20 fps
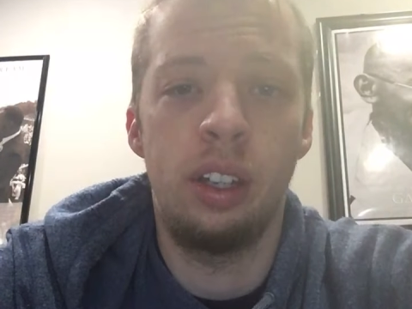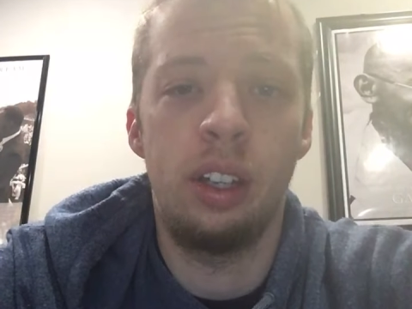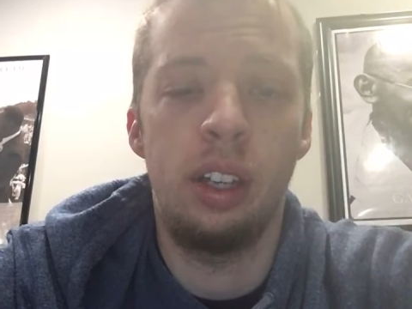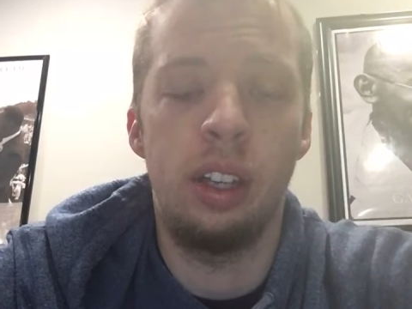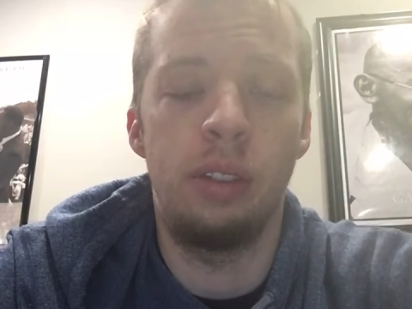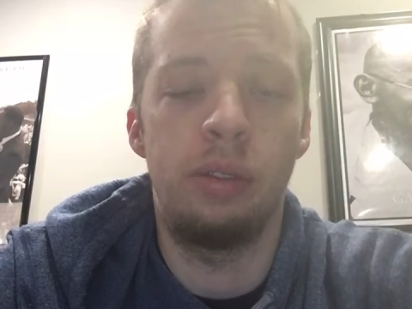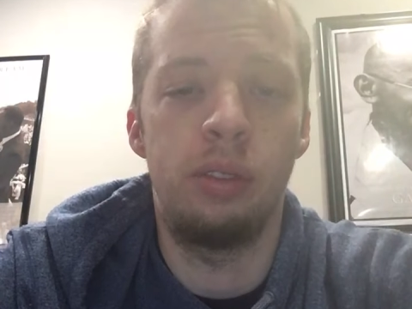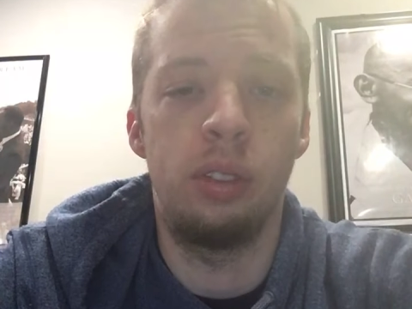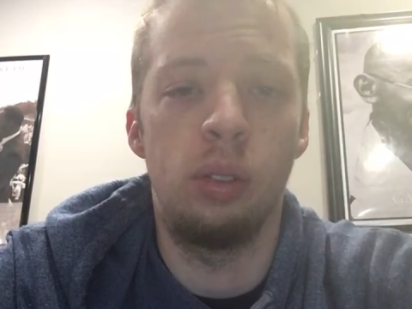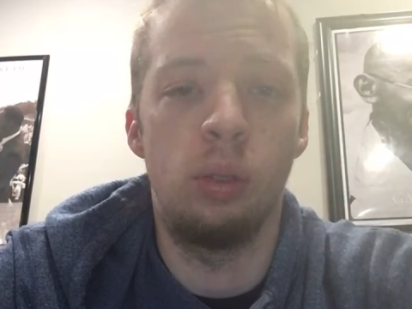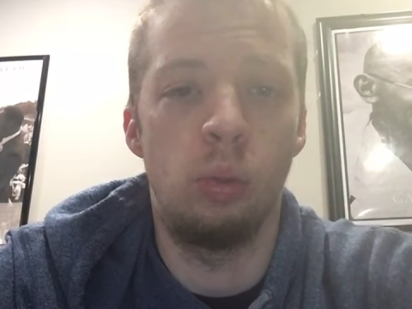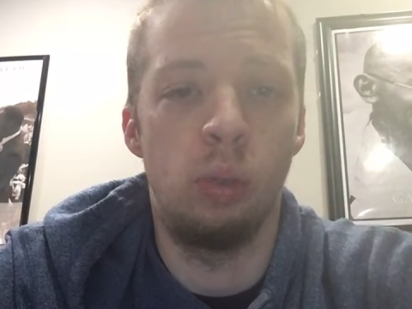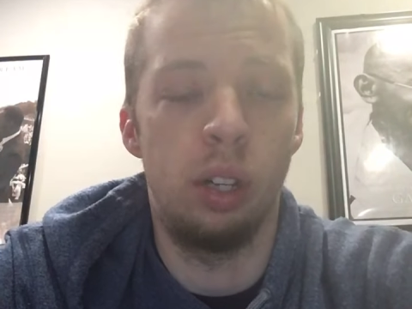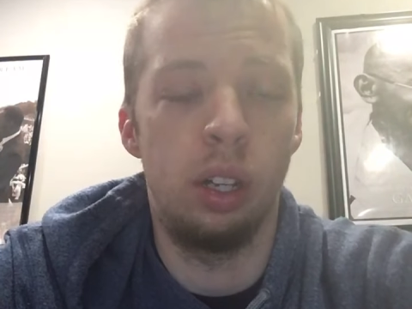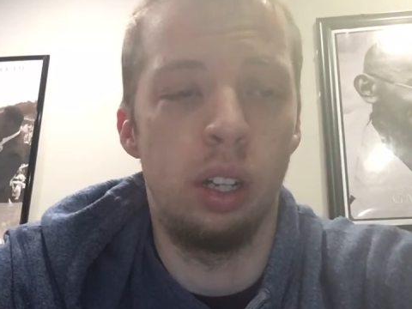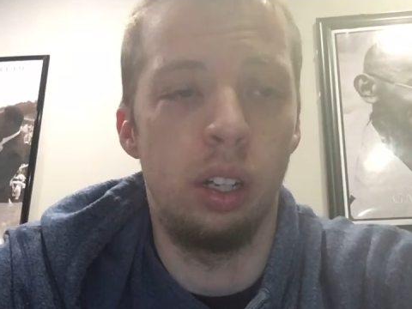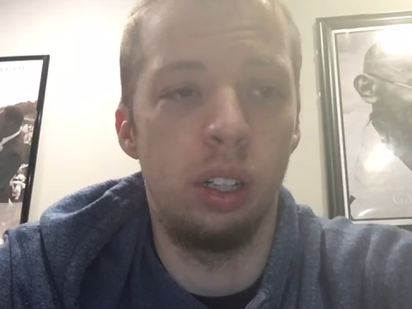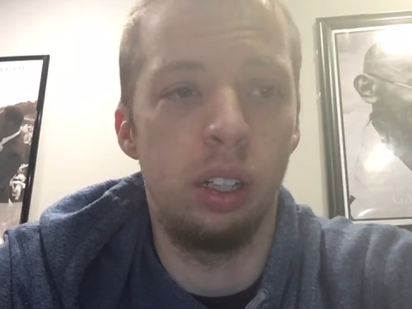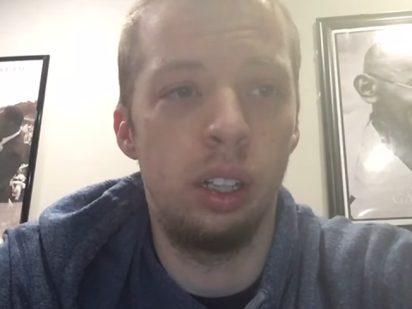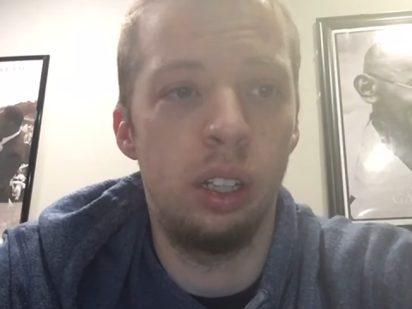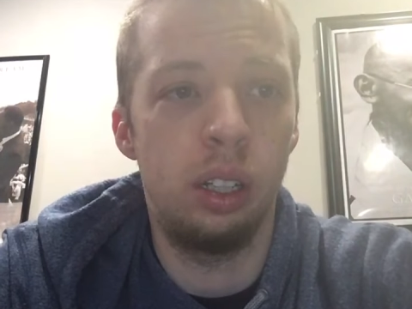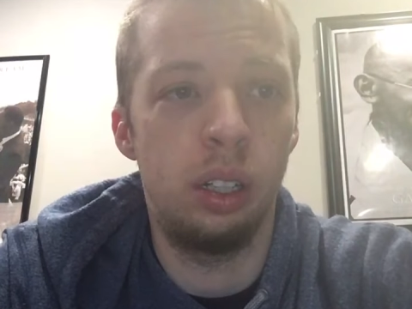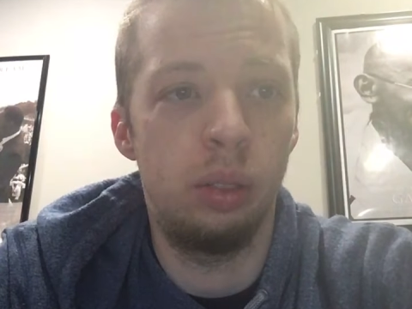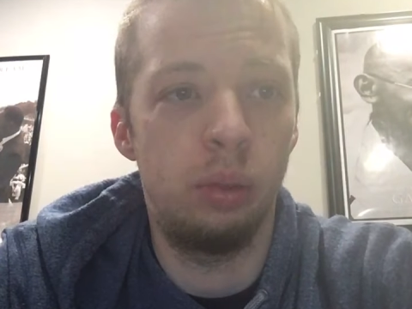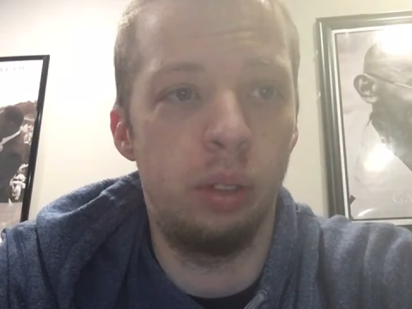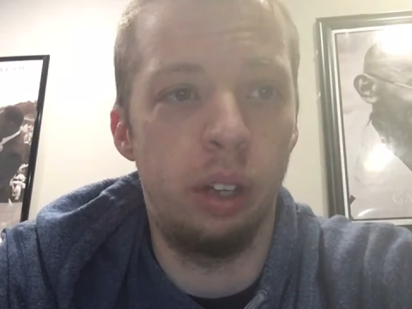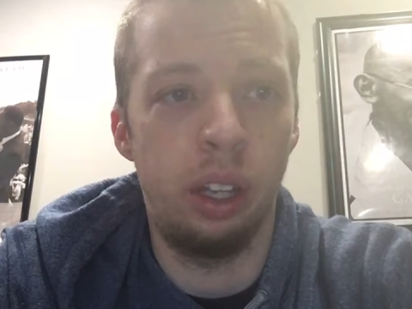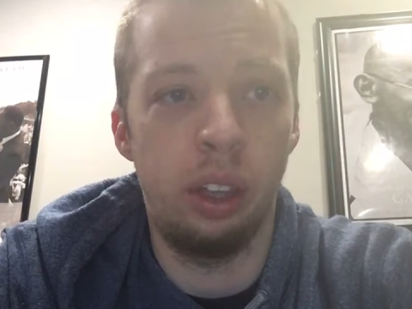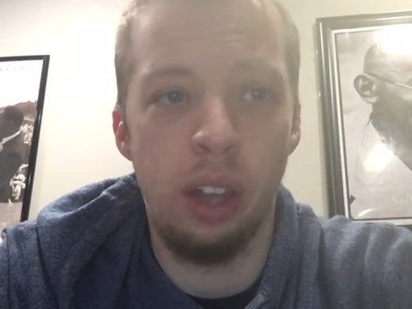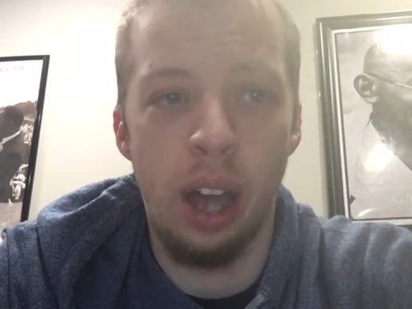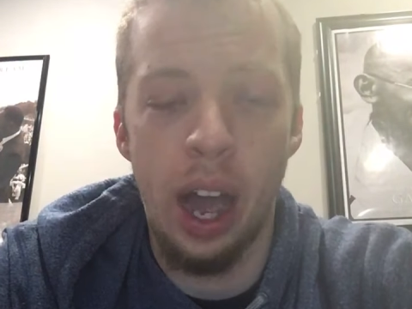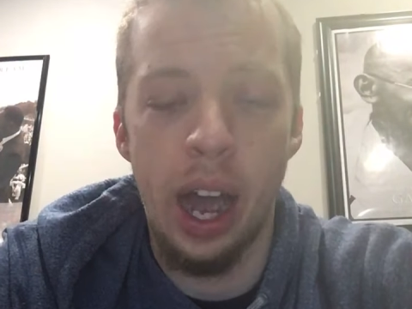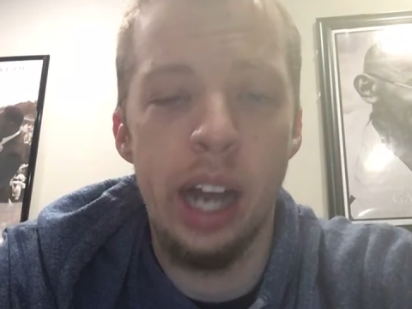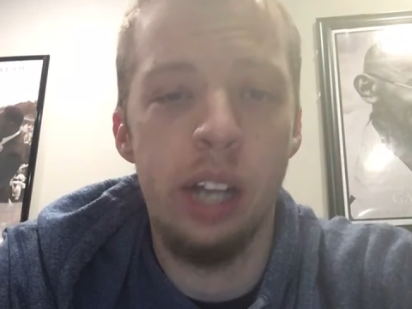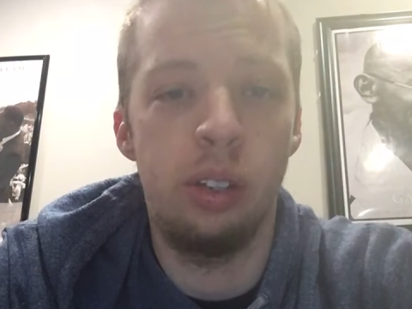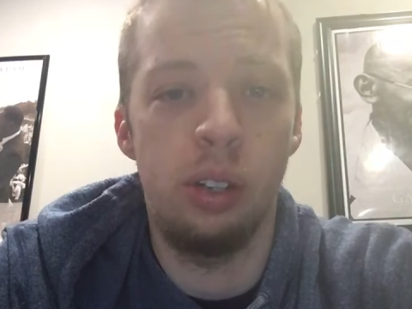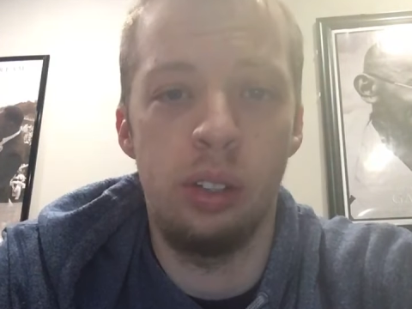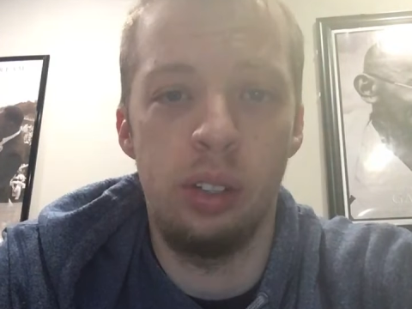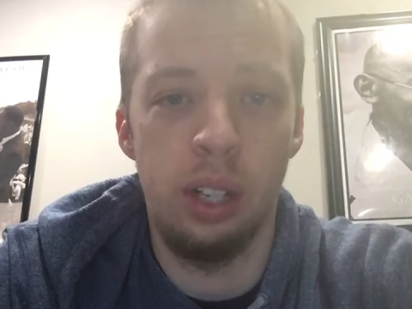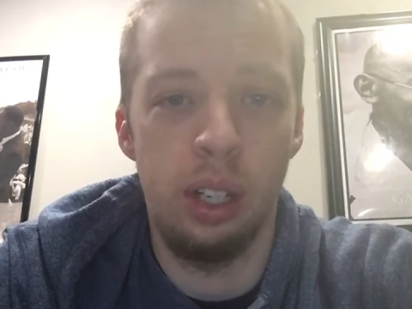if you will, with
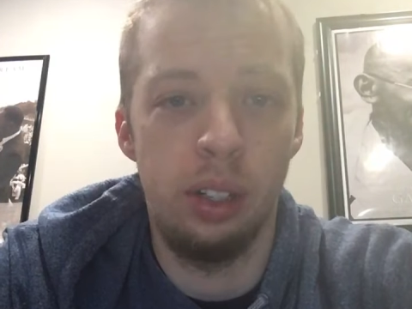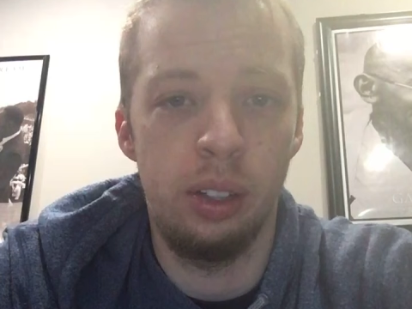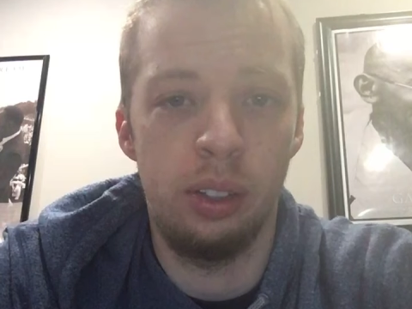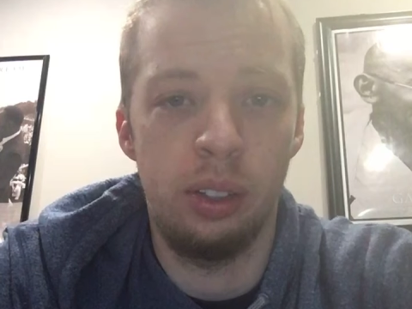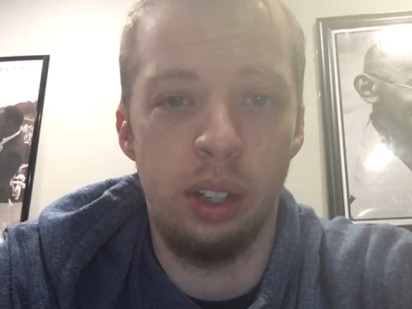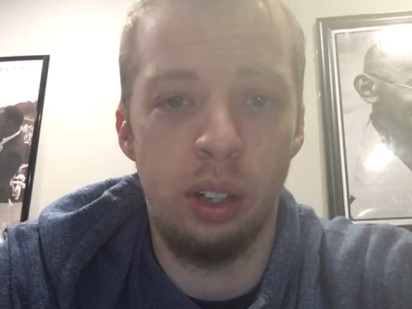hydrogens.